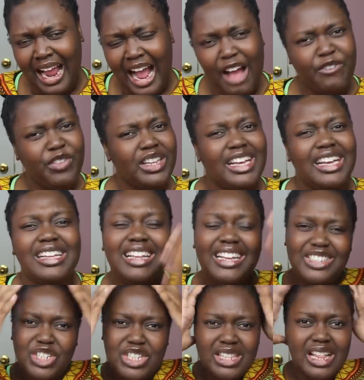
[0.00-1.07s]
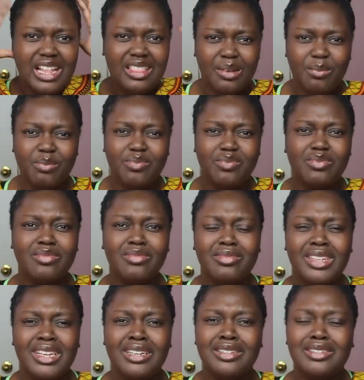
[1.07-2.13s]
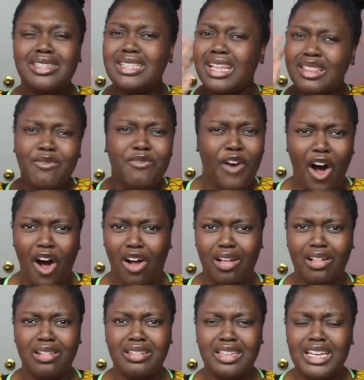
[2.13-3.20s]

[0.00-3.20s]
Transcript: I feel like just let them fall.